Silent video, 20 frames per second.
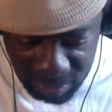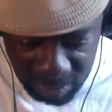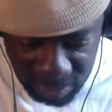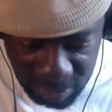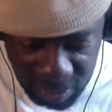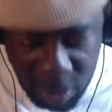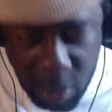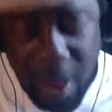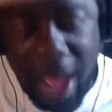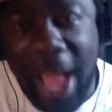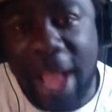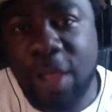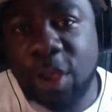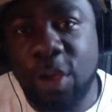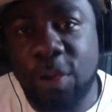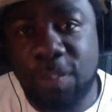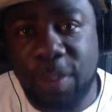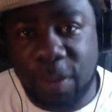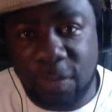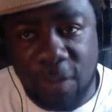so I
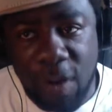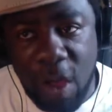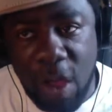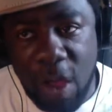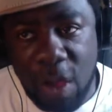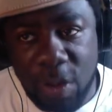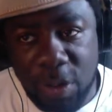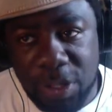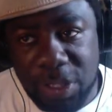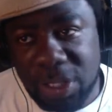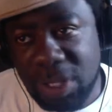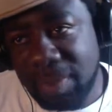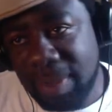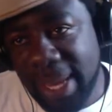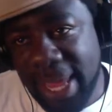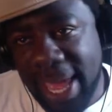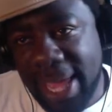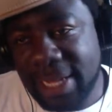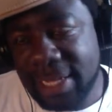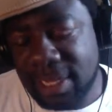could be wrong on some
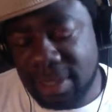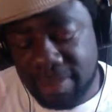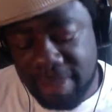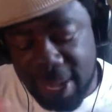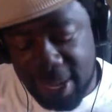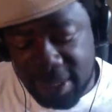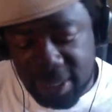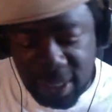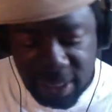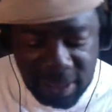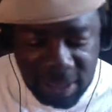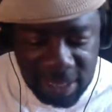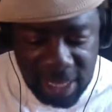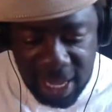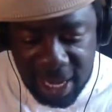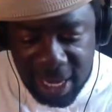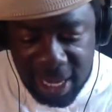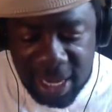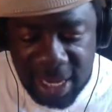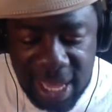of that, semantics,
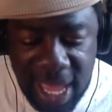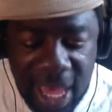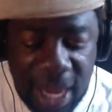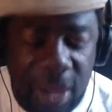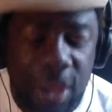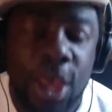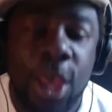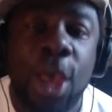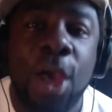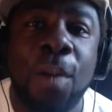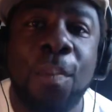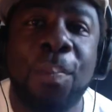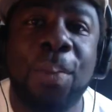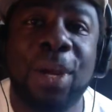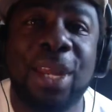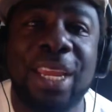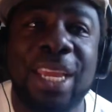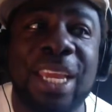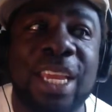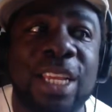yada, yada, yada.
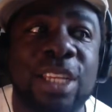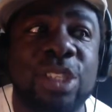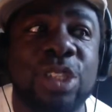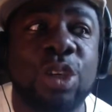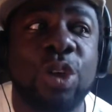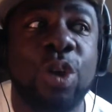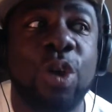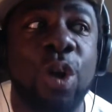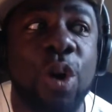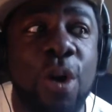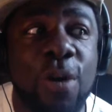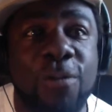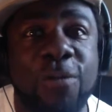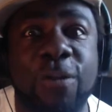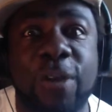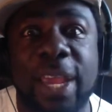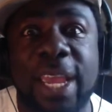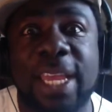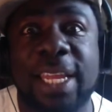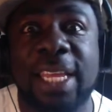But his
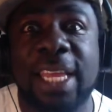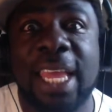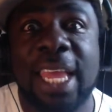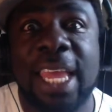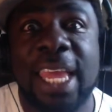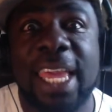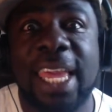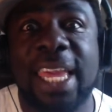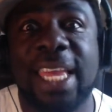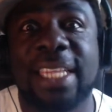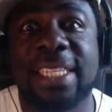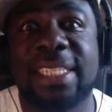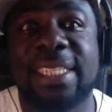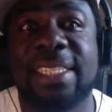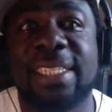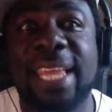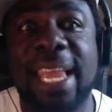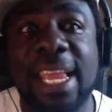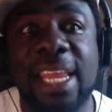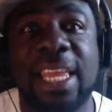girlfriend is
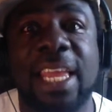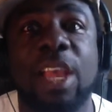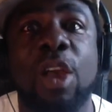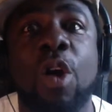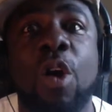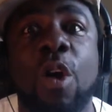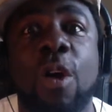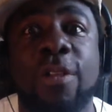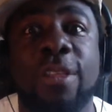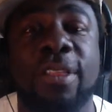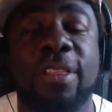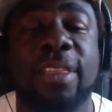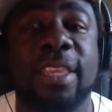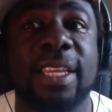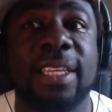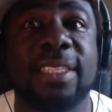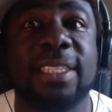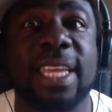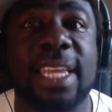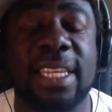stating all the
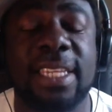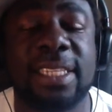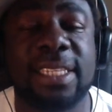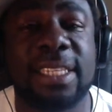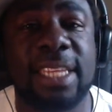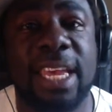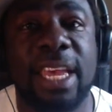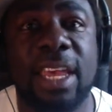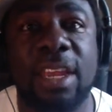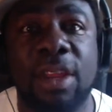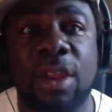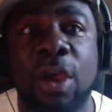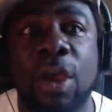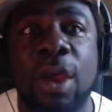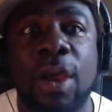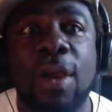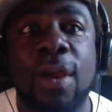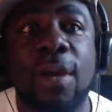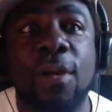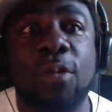things that he said
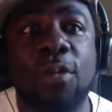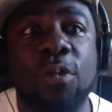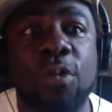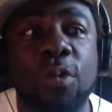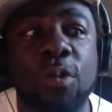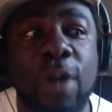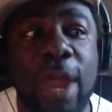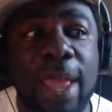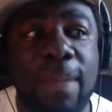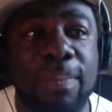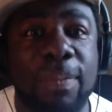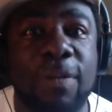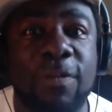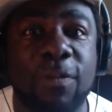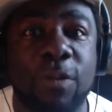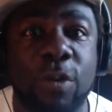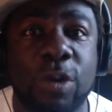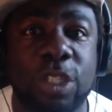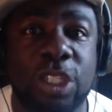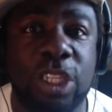right
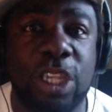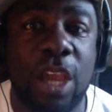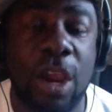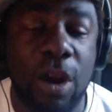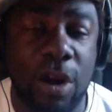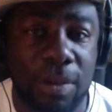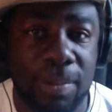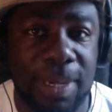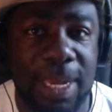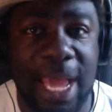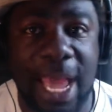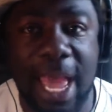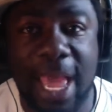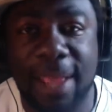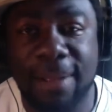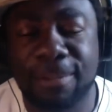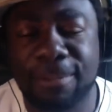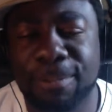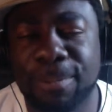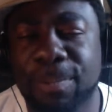before she heard him die.
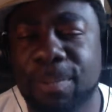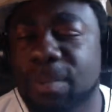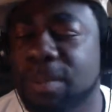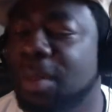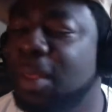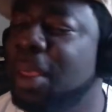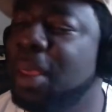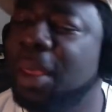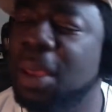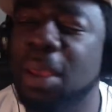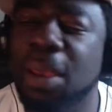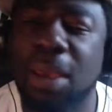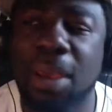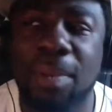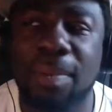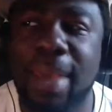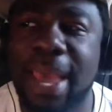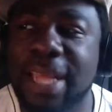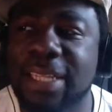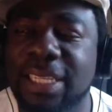
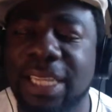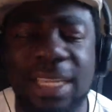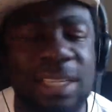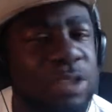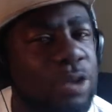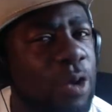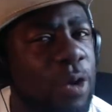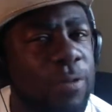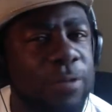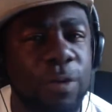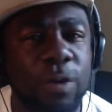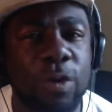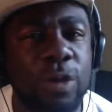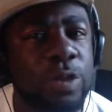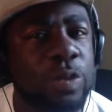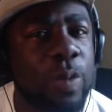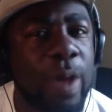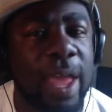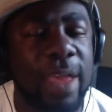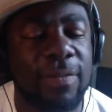Imagine his girlfriend or
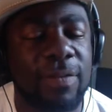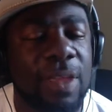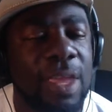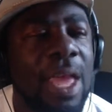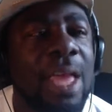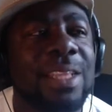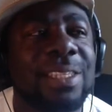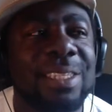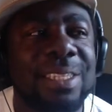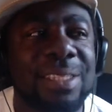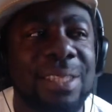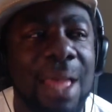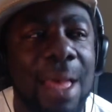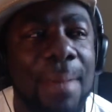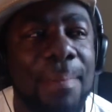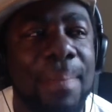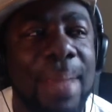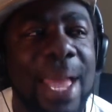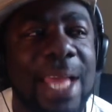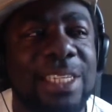his wife. Just
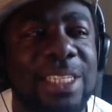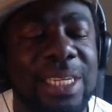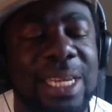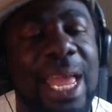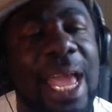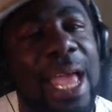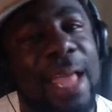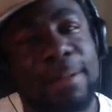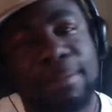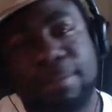imagine that.